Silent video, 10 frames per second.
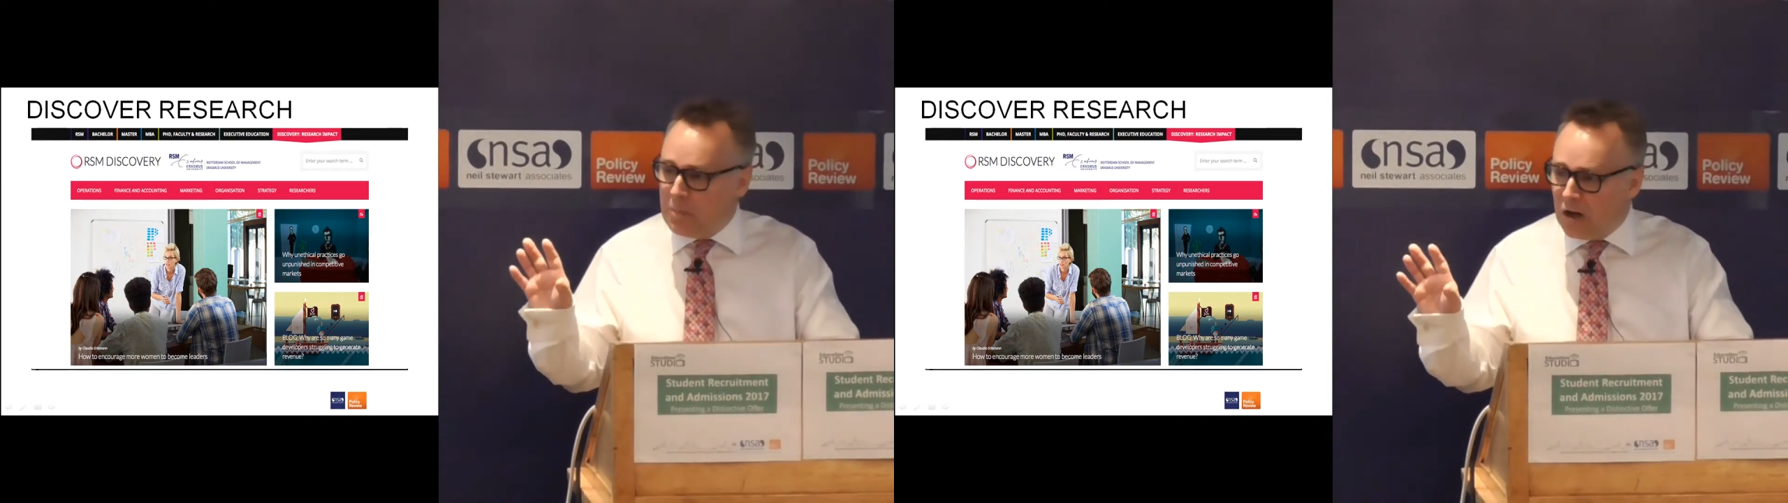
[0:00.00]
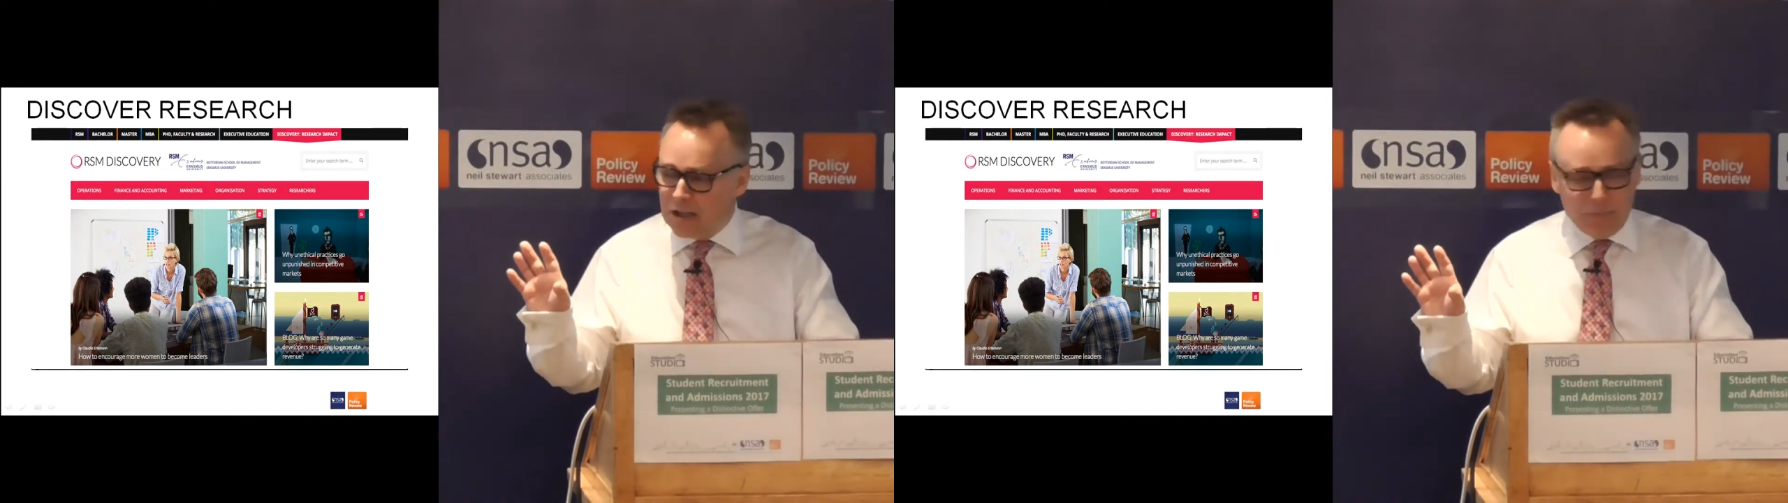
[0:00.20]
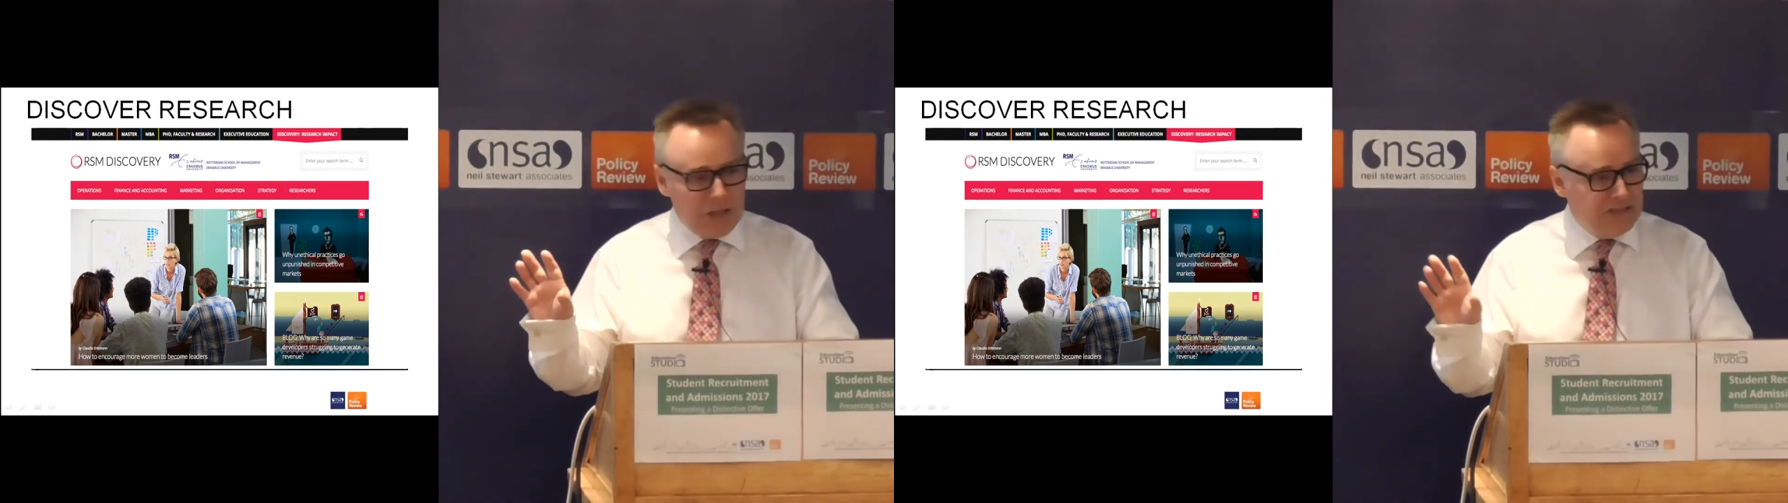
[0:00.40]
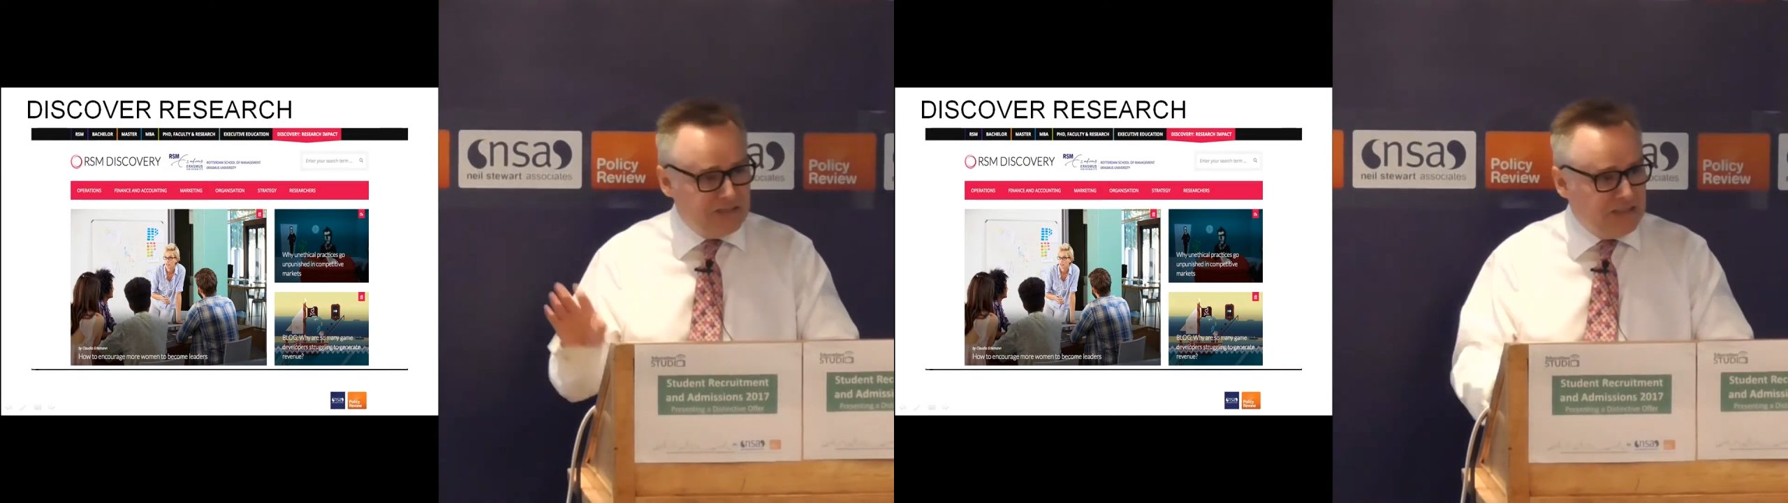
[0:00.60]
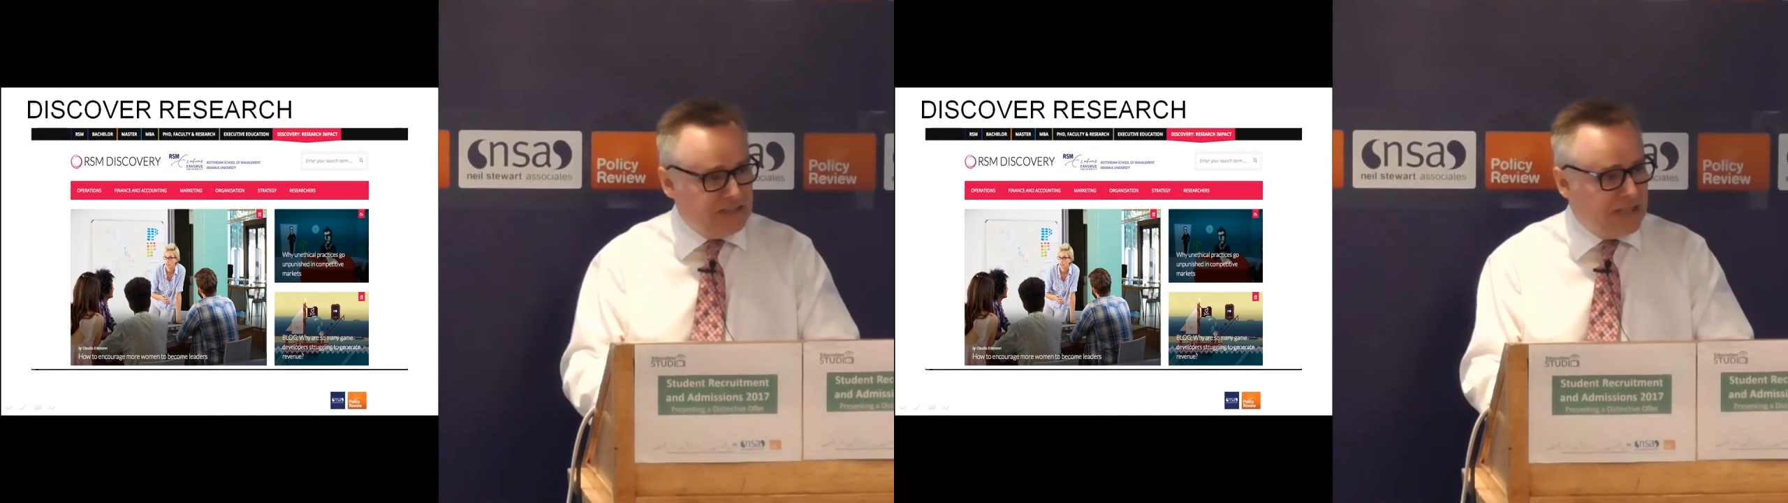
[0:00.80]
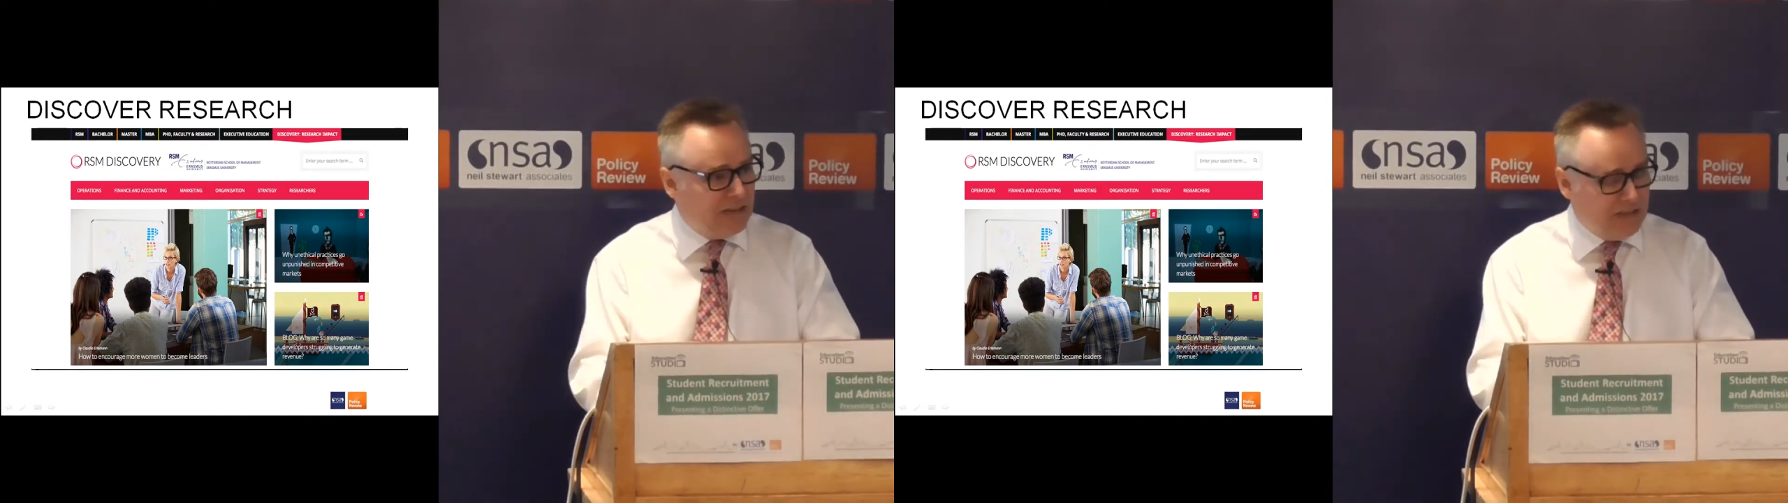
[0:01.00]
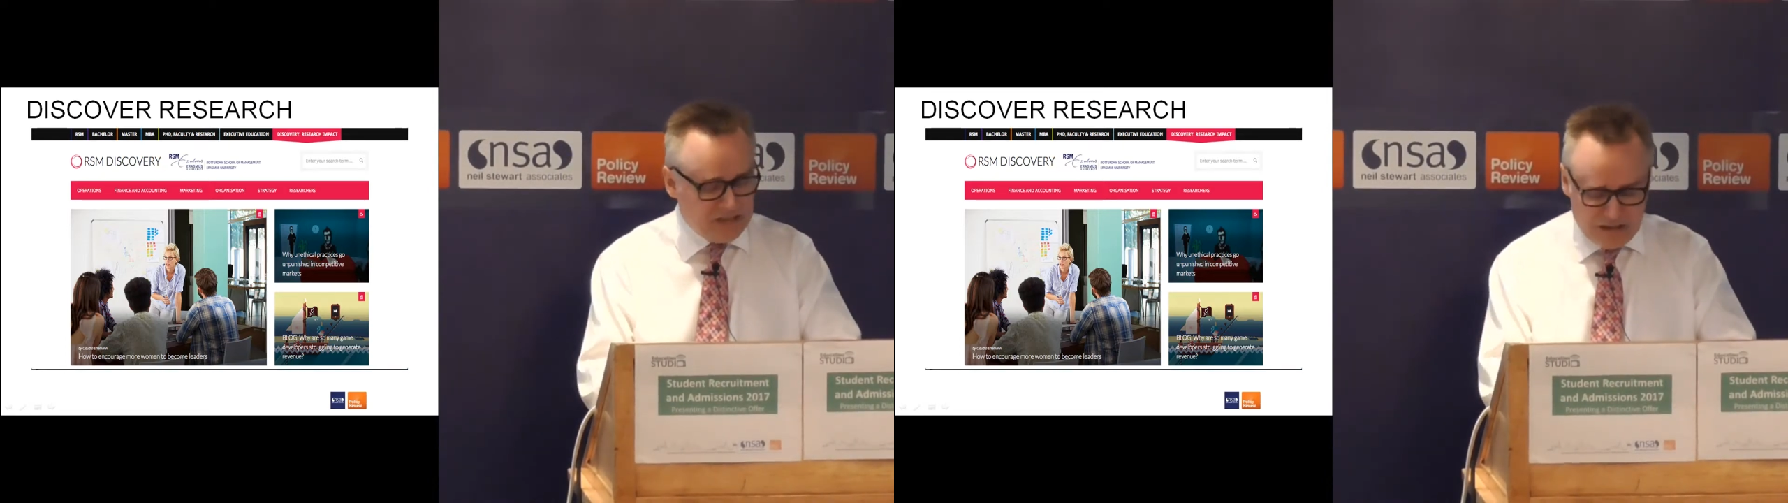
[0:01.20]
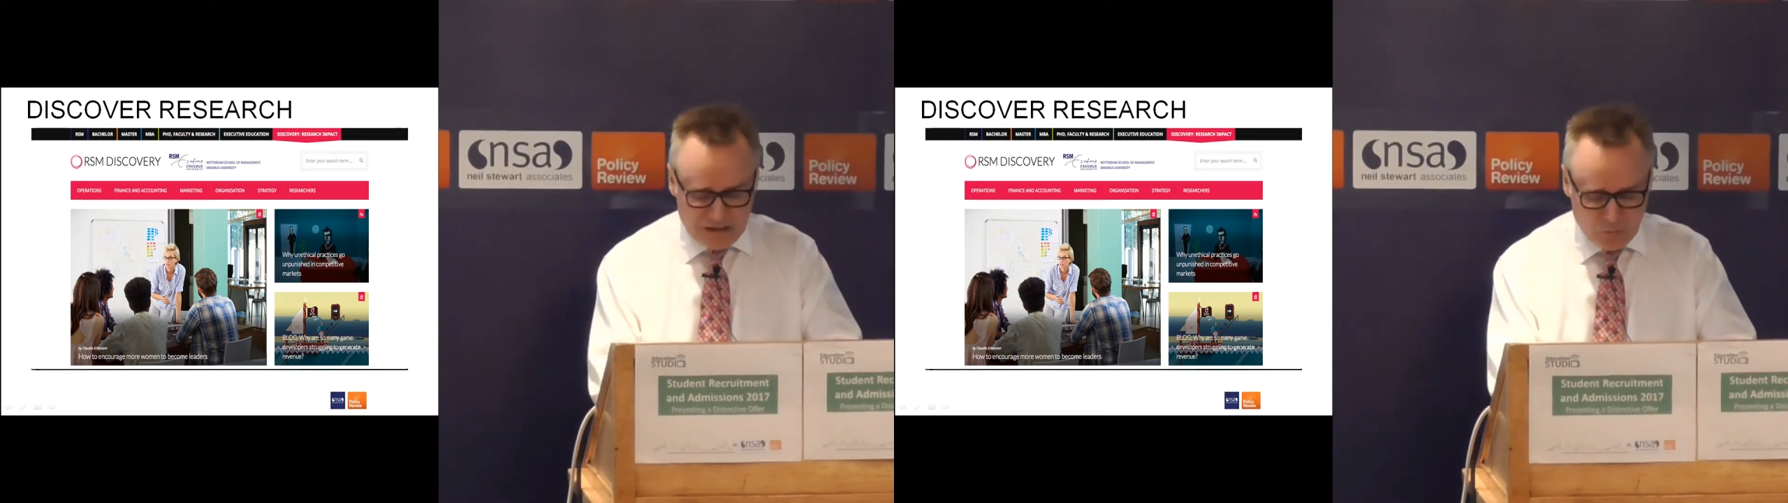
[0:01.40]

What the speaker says: marketplace has accelerated